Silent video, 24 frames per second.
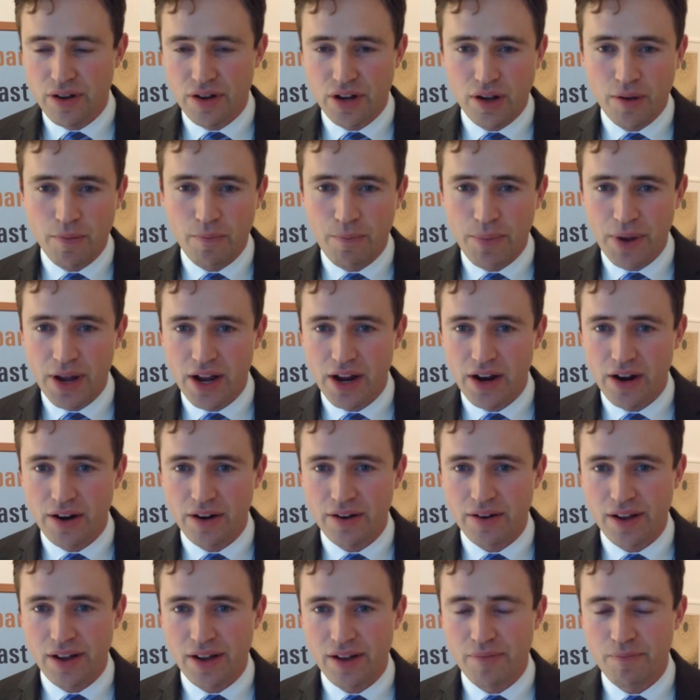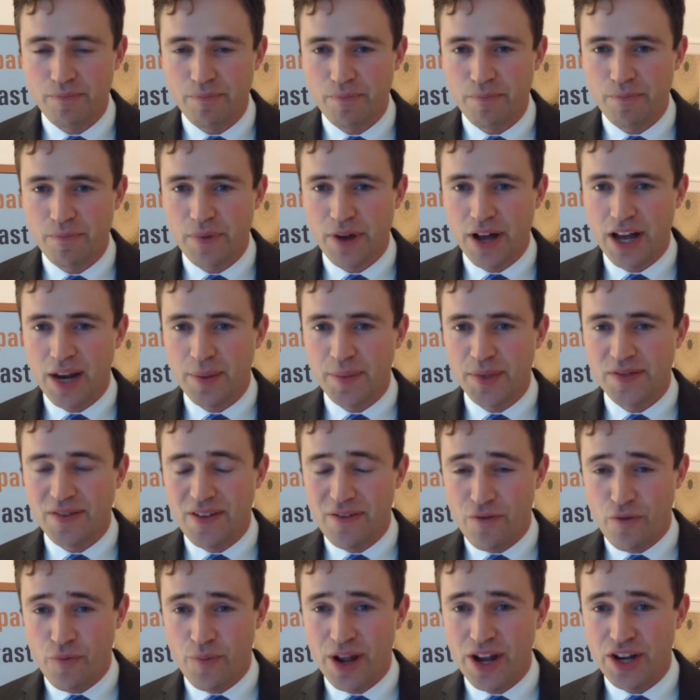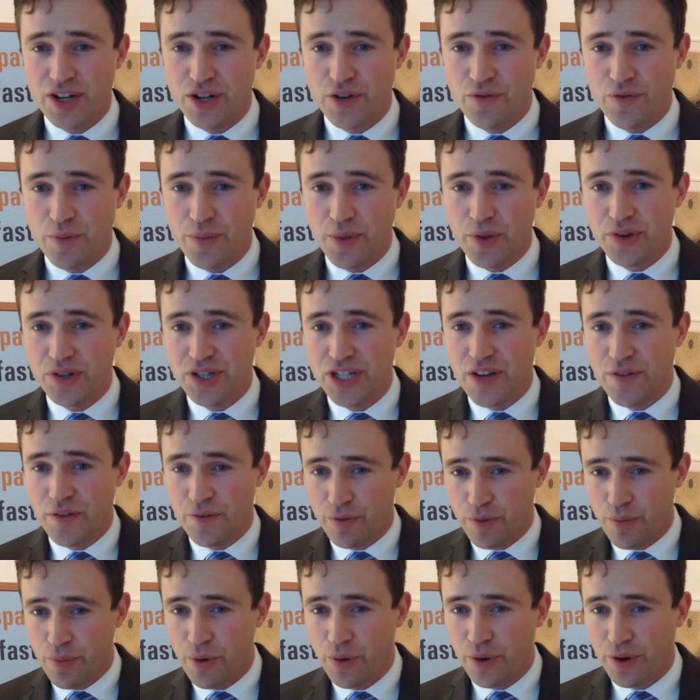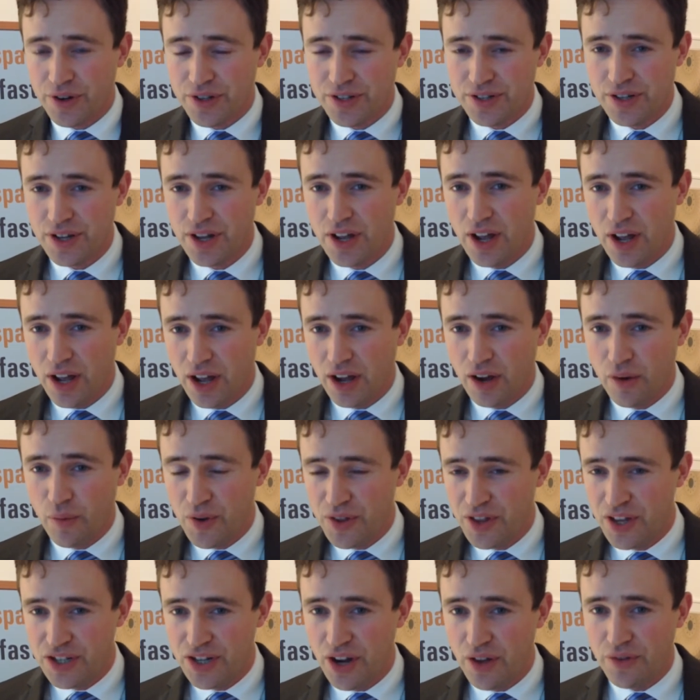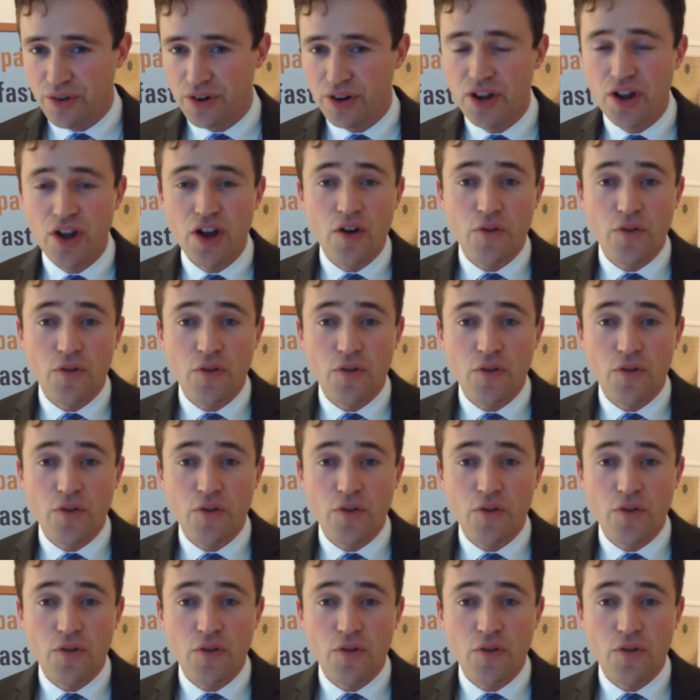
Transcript: compare items of information from those different reports with each other.